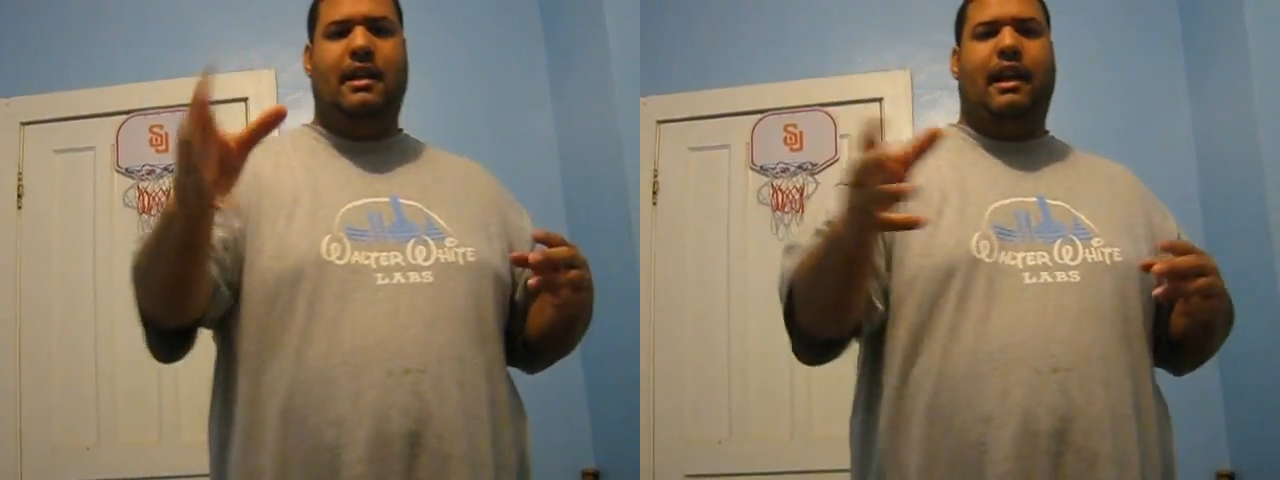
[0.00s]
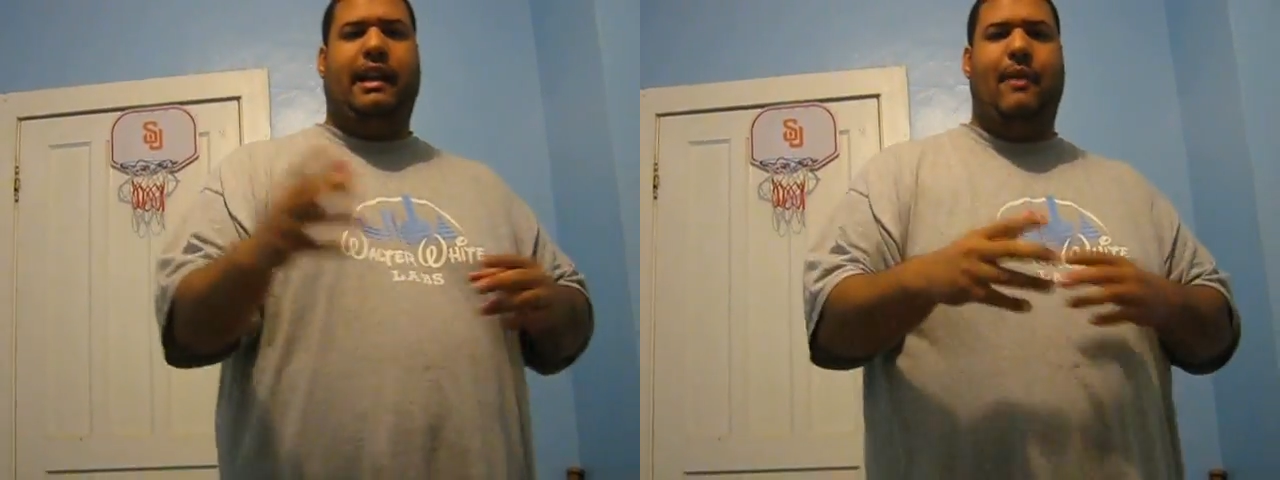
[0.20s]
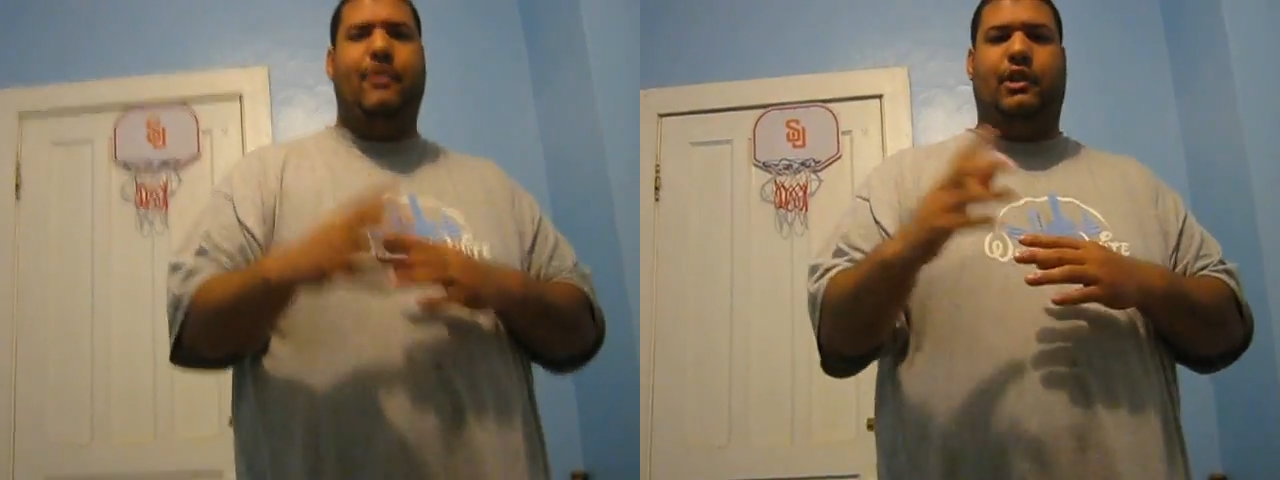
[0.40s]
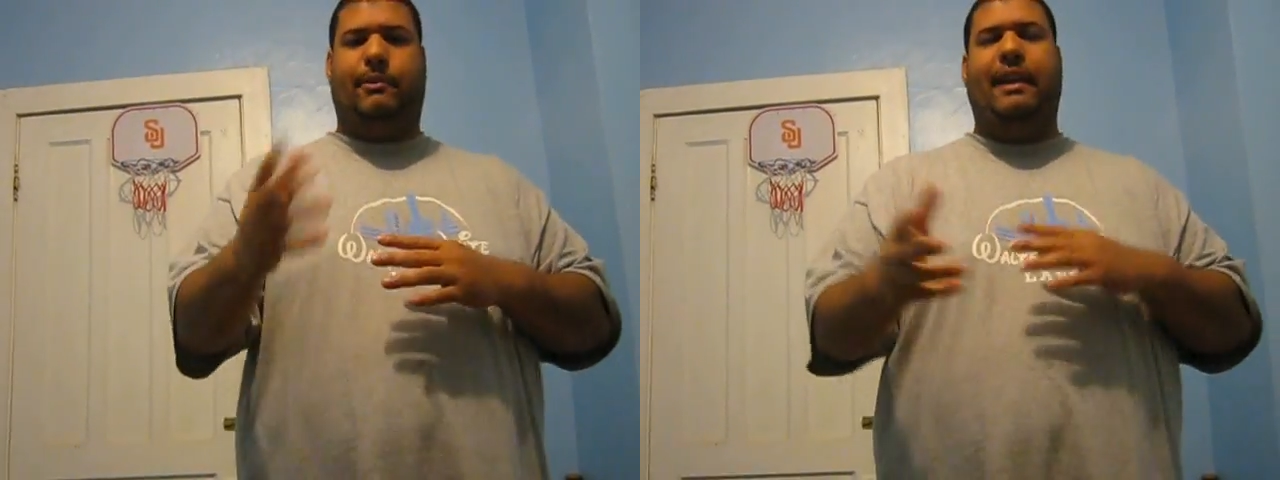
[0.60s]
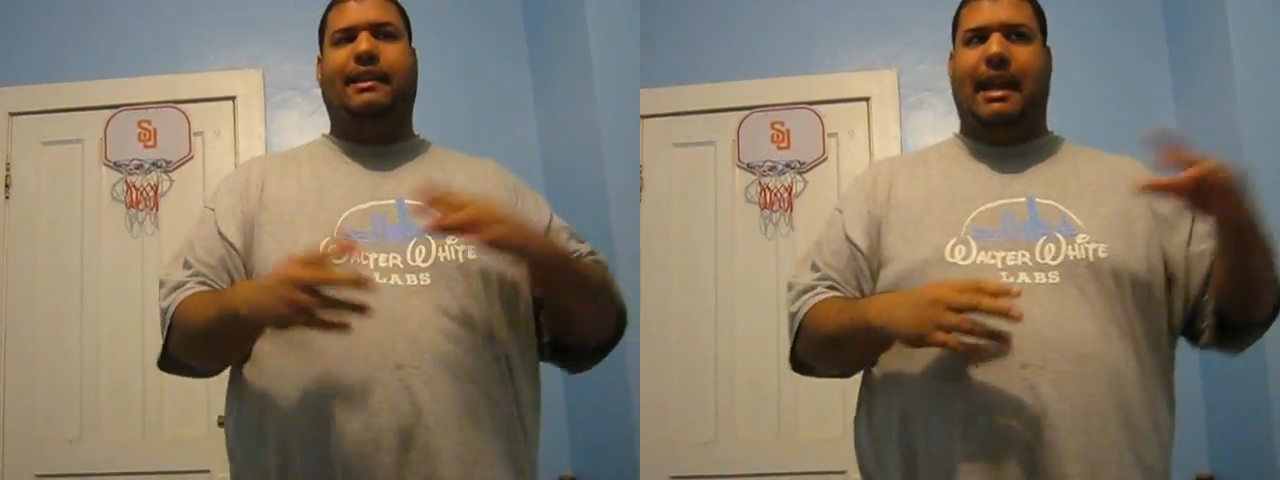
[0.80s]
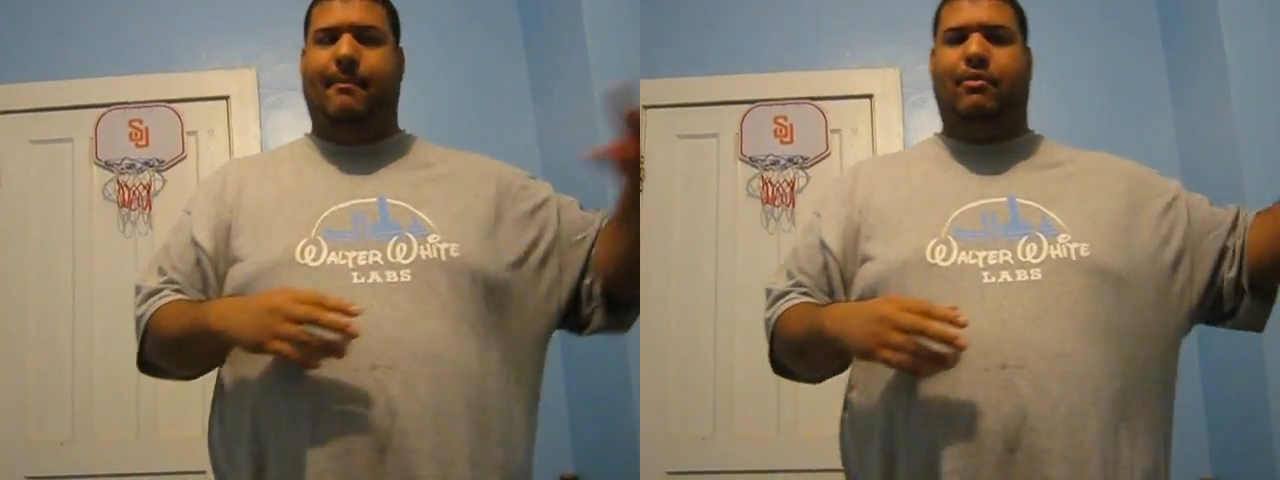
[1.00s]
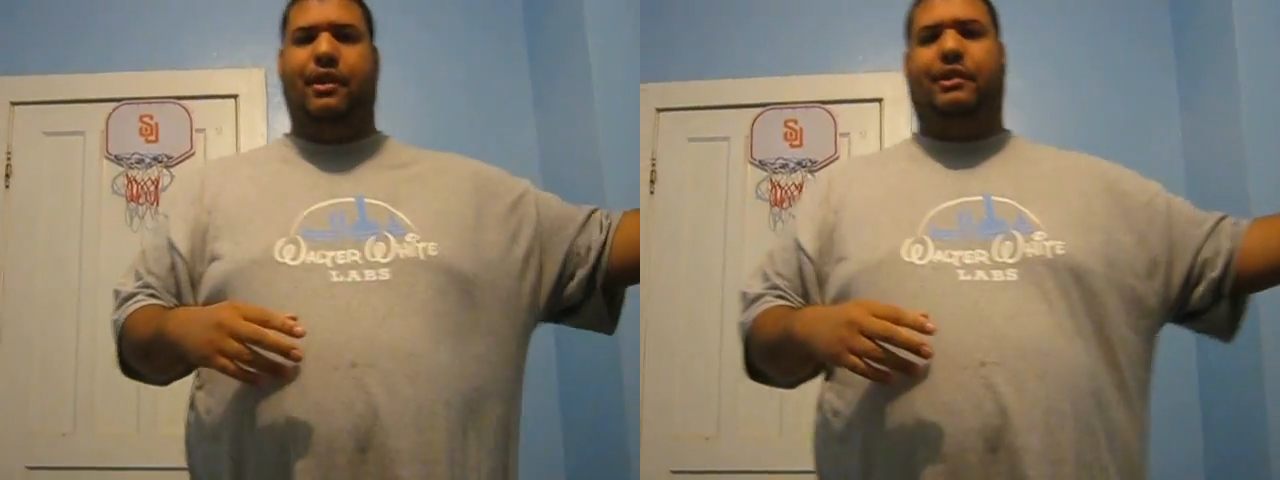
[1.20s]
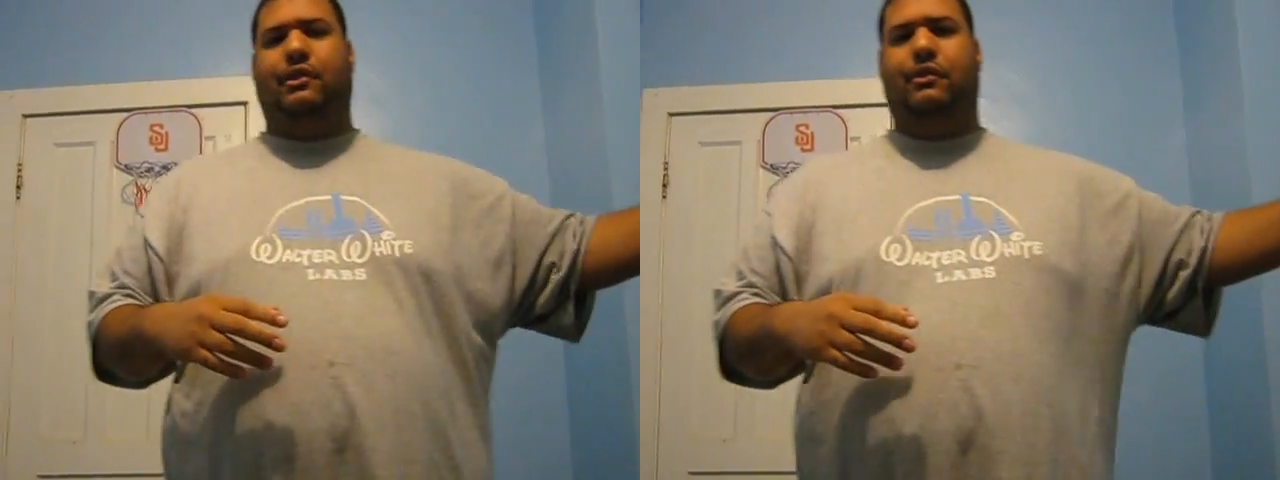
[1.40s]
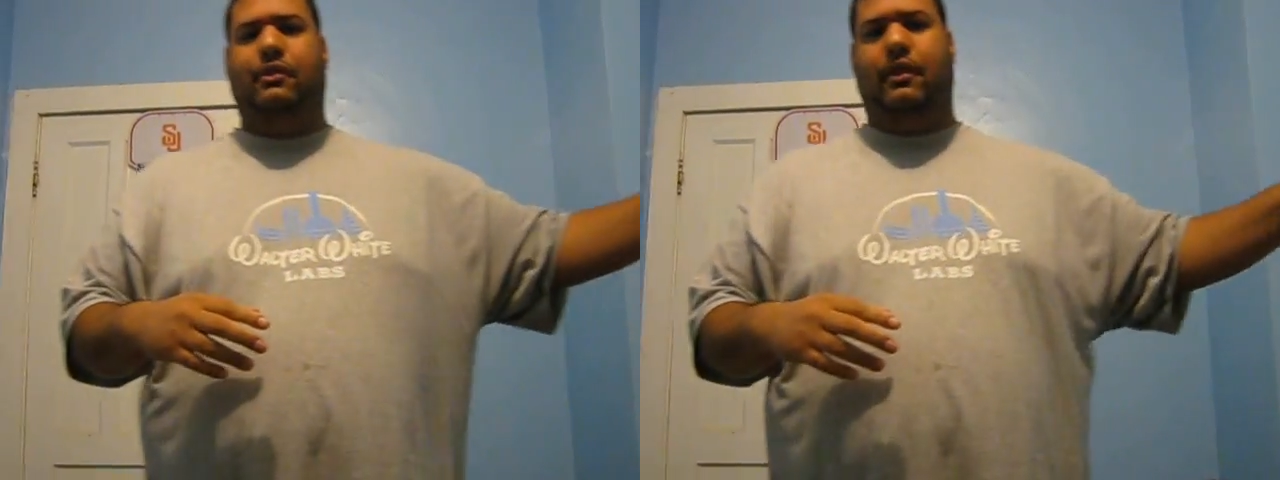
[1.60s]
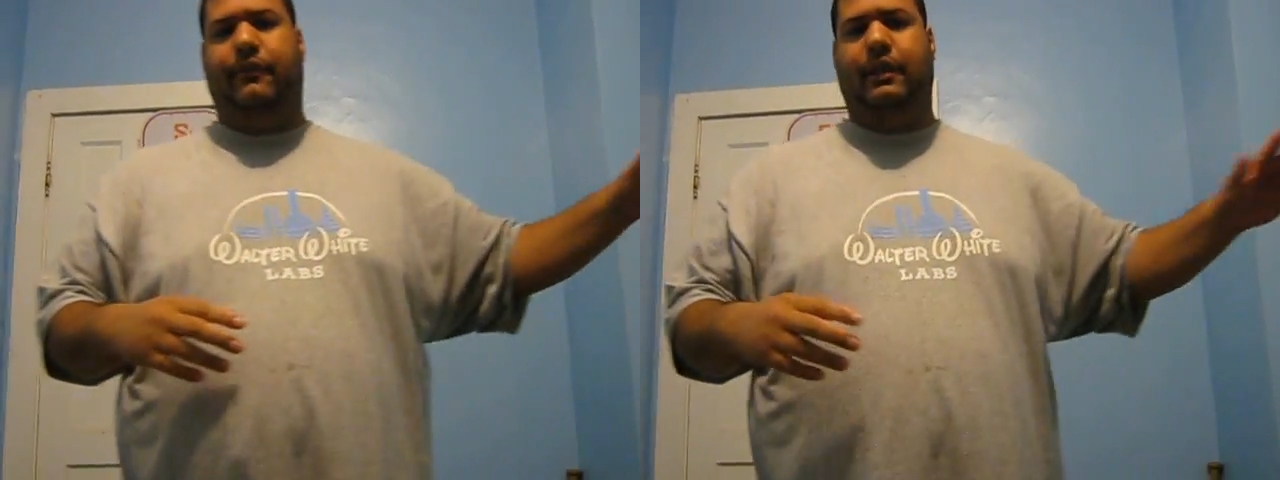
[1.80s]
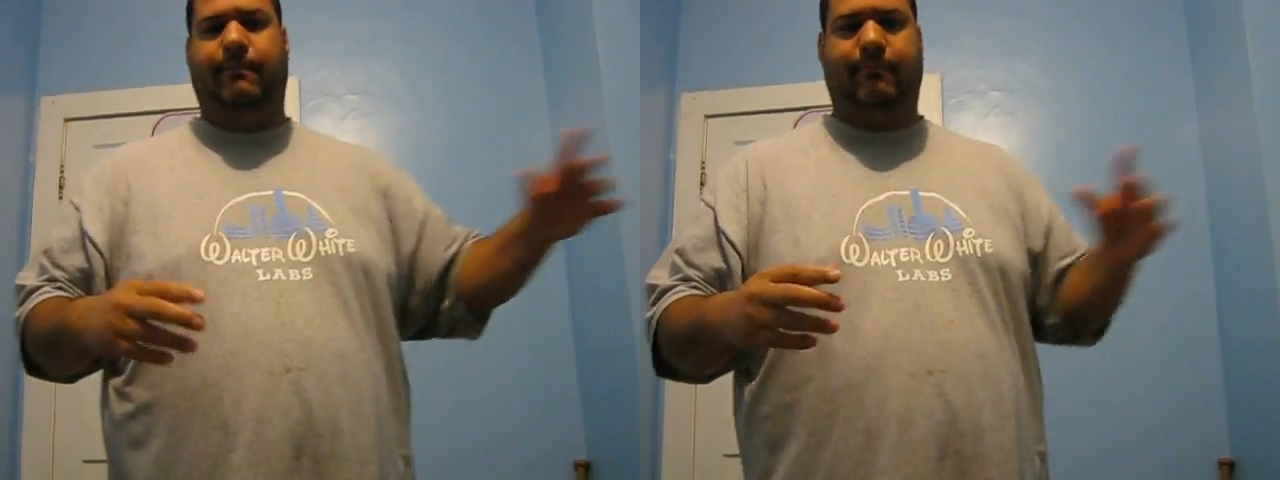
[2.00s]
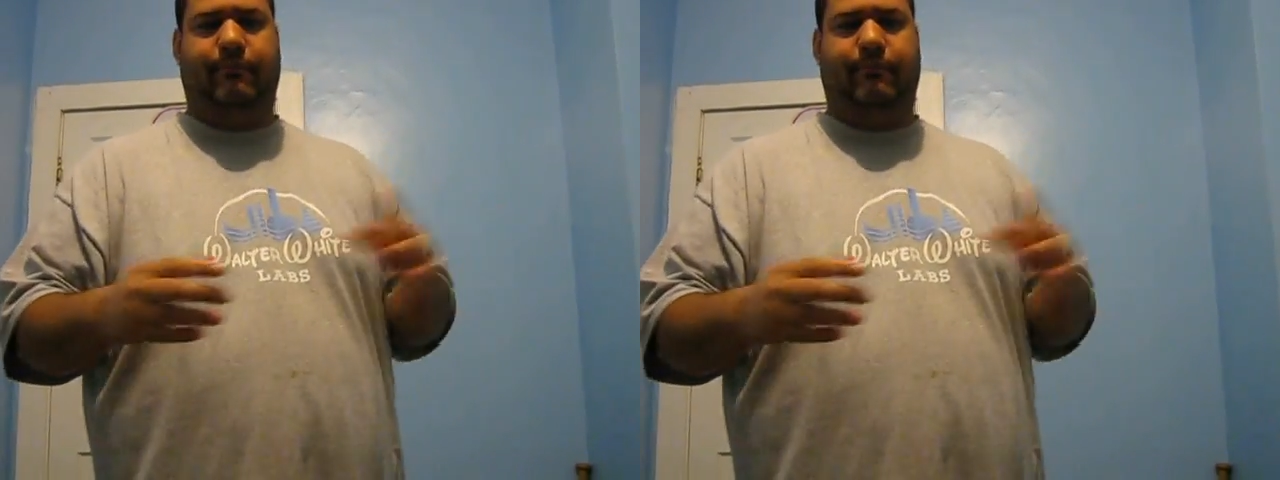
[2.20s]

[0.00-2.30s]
again, we explained that in part 2 of this